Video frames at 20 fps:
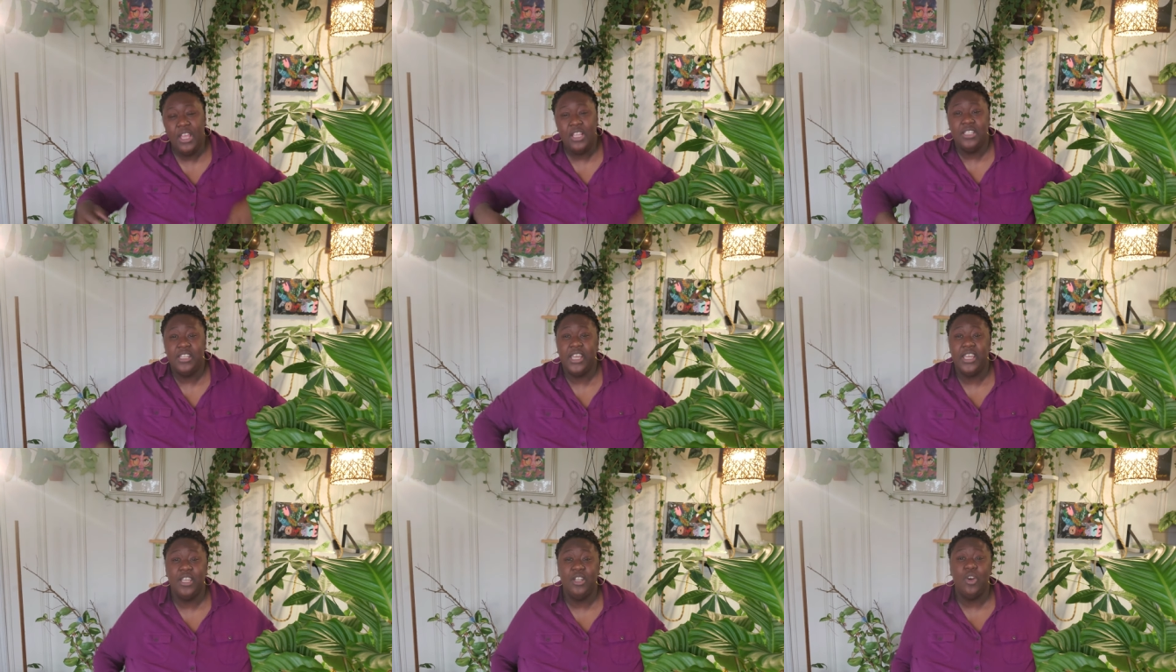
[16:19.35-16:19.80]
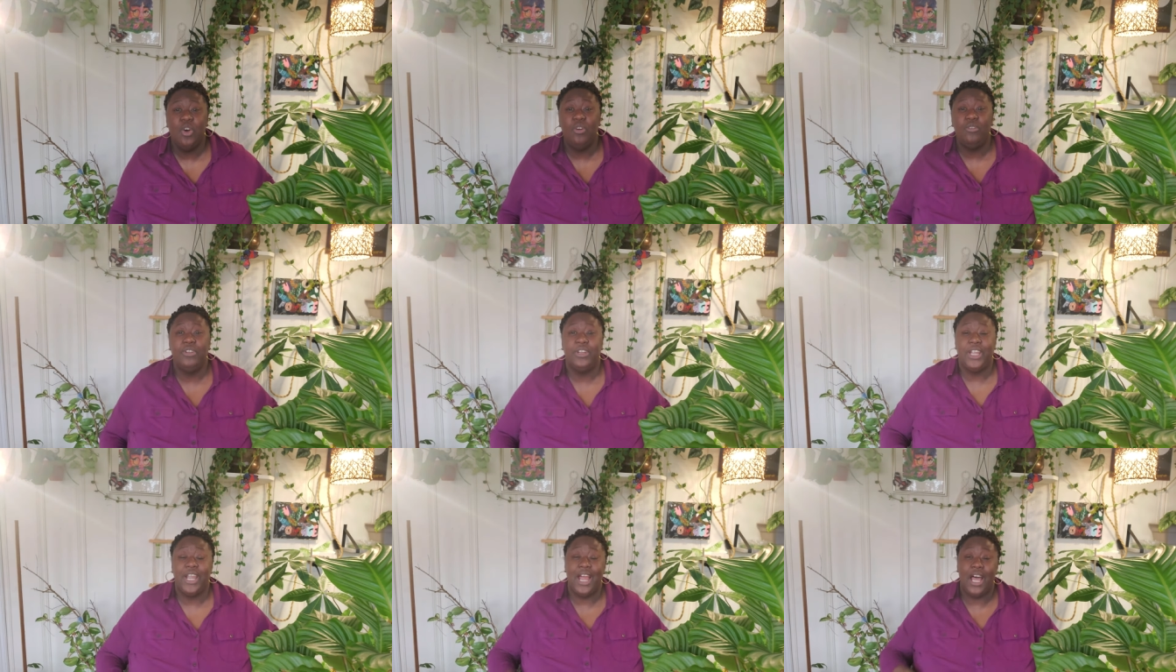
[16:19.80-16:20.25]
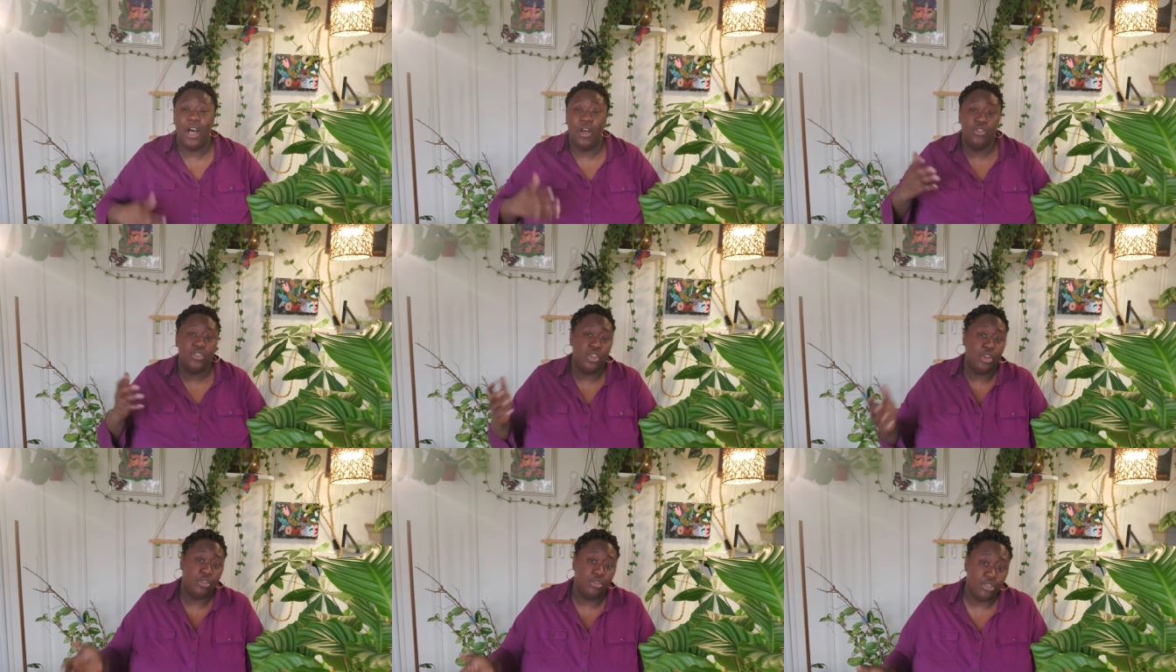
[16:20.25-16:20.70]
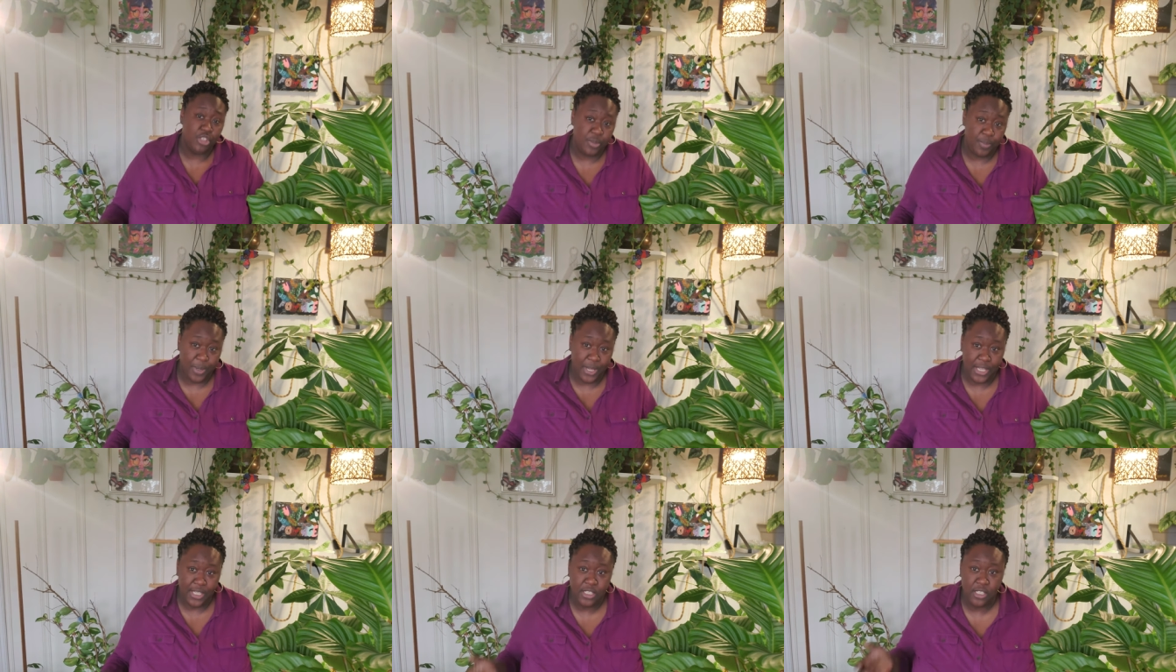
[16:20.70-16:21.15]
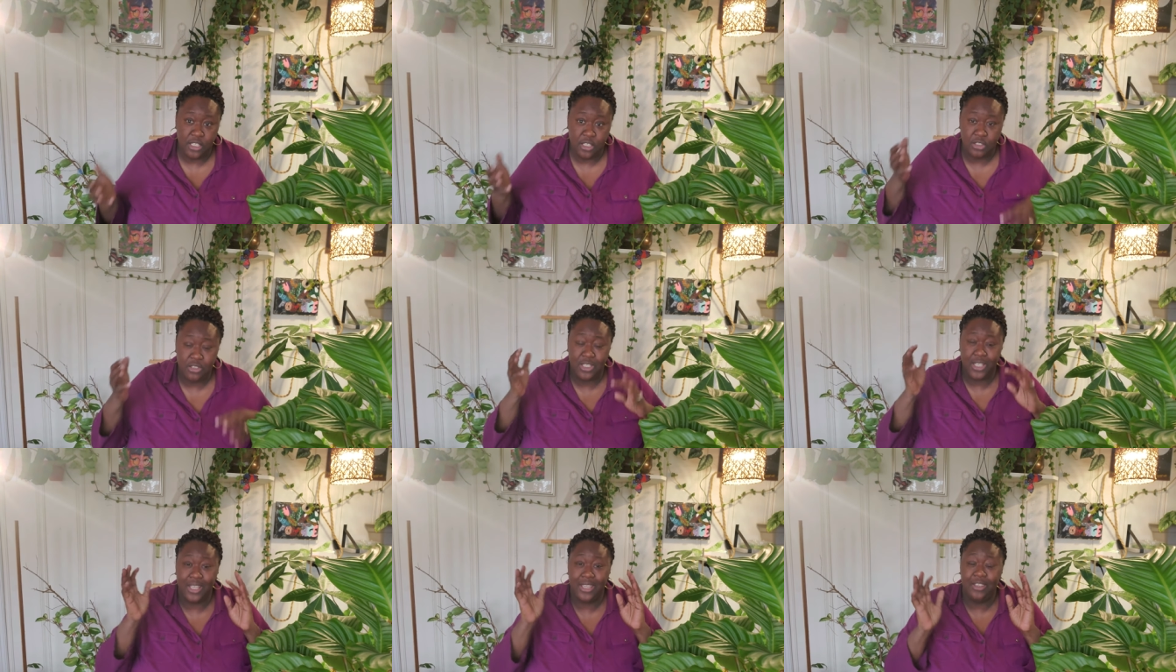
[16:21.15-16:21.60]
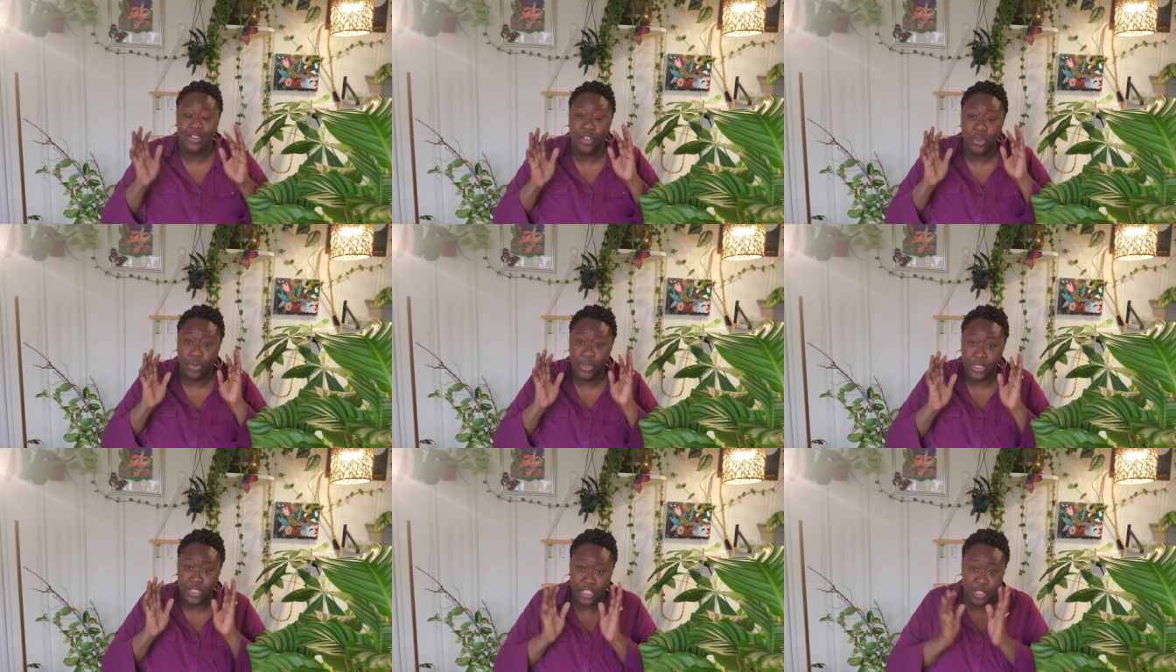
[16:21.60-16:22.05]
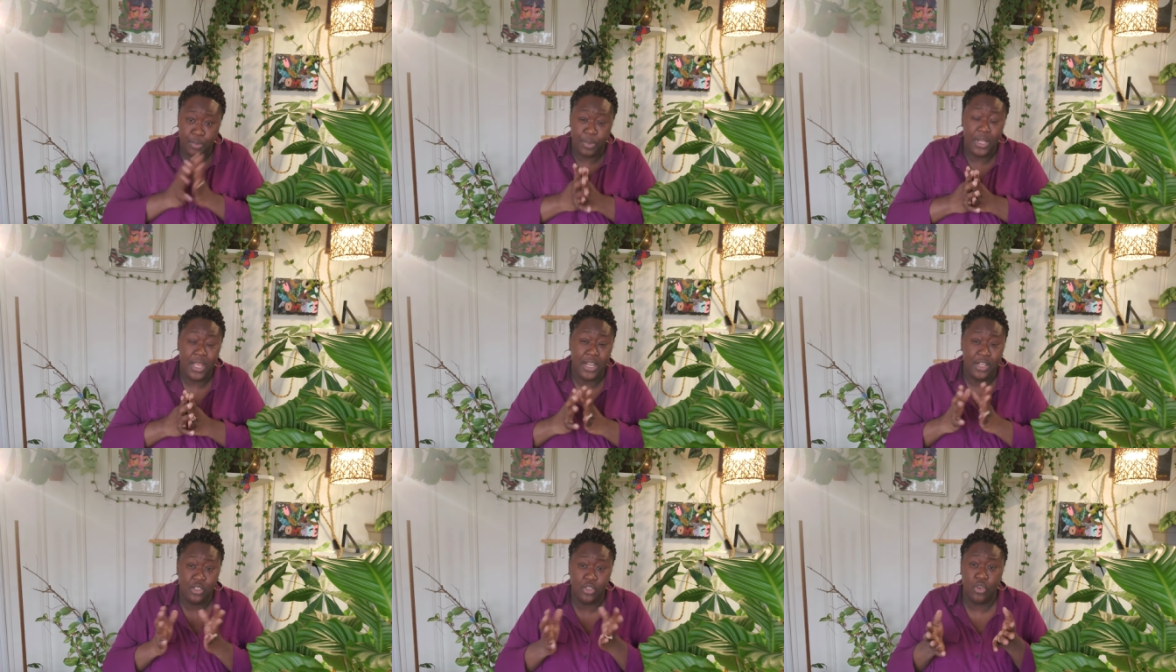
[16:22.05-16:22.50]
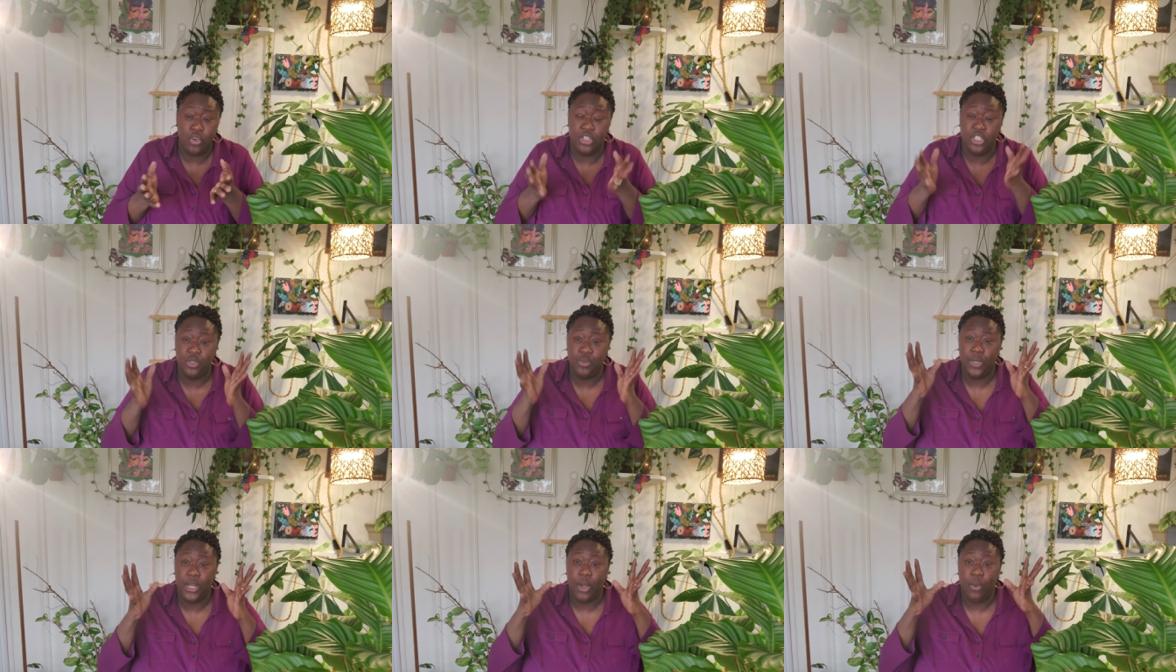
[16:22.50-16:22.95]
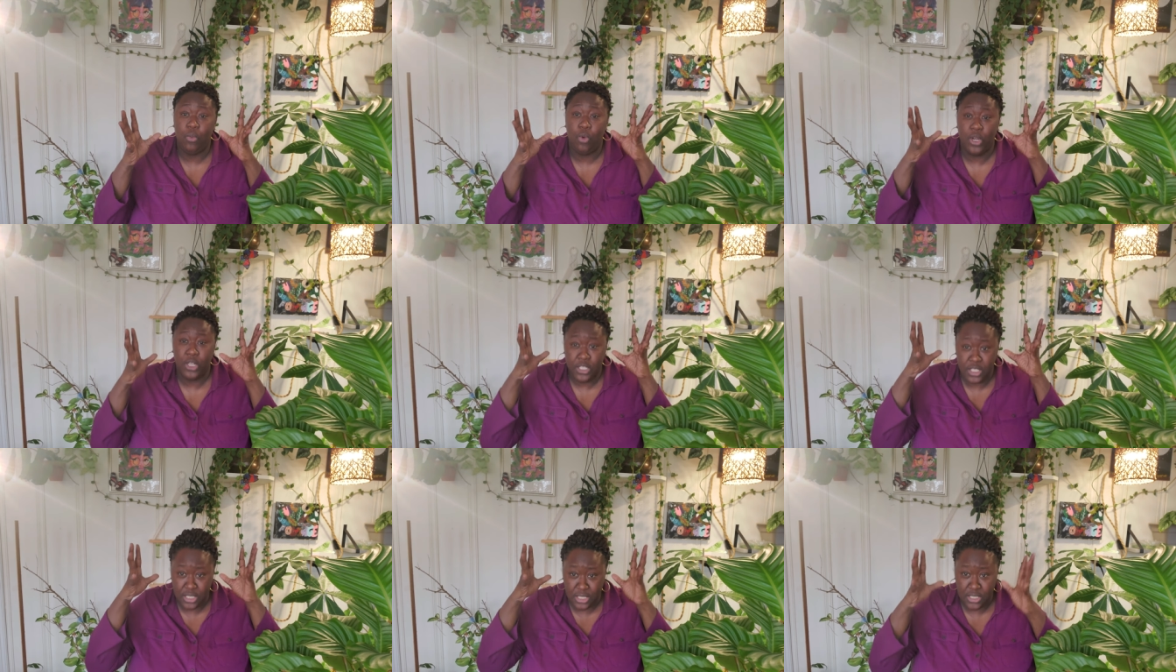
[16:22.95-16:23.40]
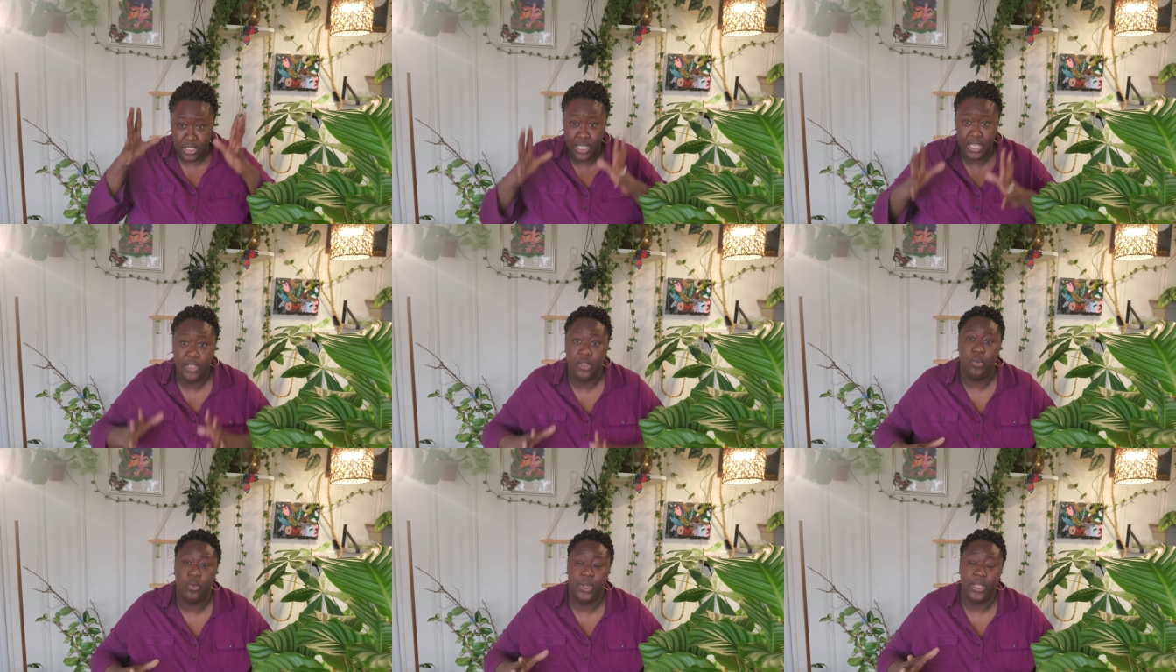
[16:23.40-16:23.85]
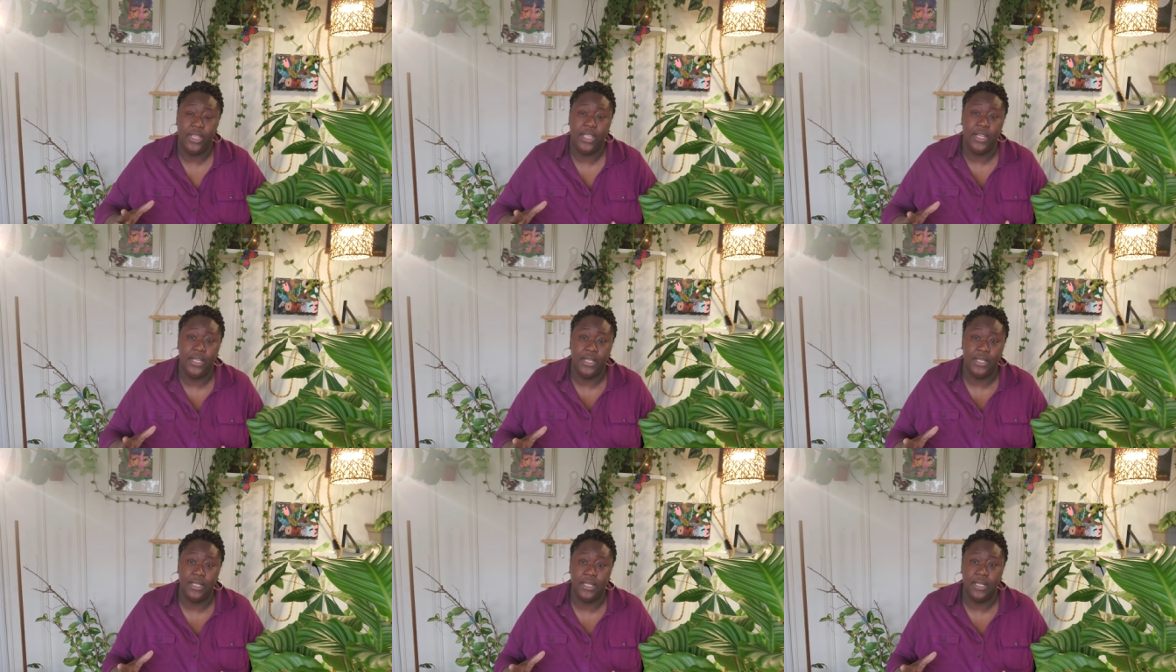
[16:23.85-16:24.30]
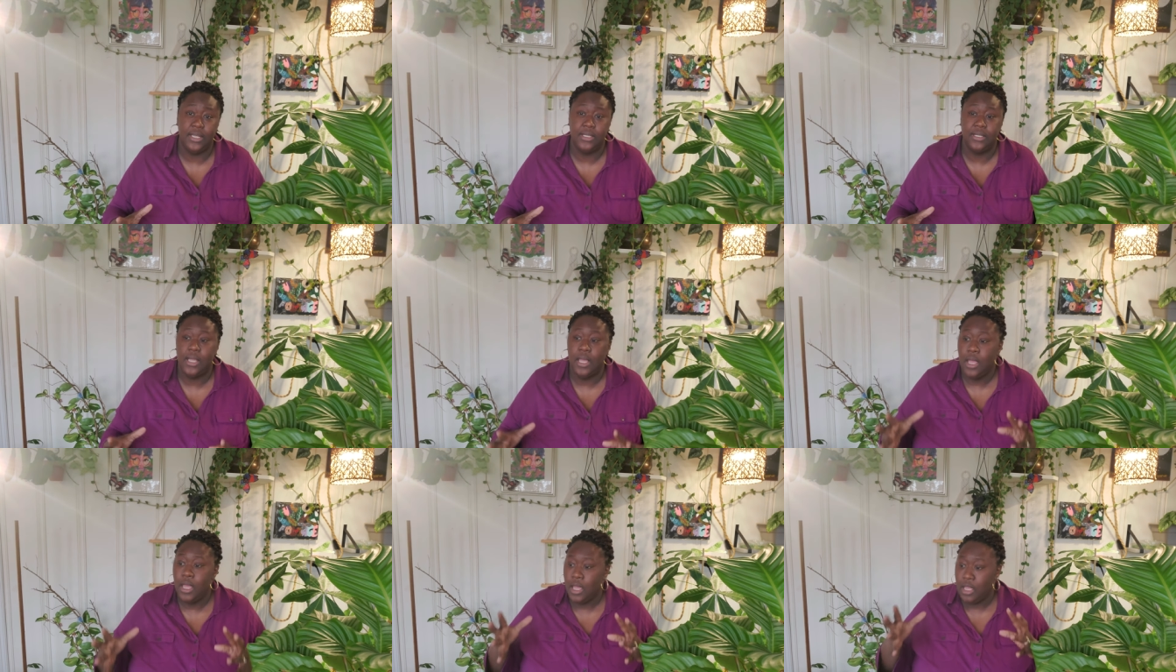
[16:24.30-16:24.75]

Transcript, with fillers: taking over your household space, and you say, you know what, this plant is gorgeous, but I want it to stay the way that it is,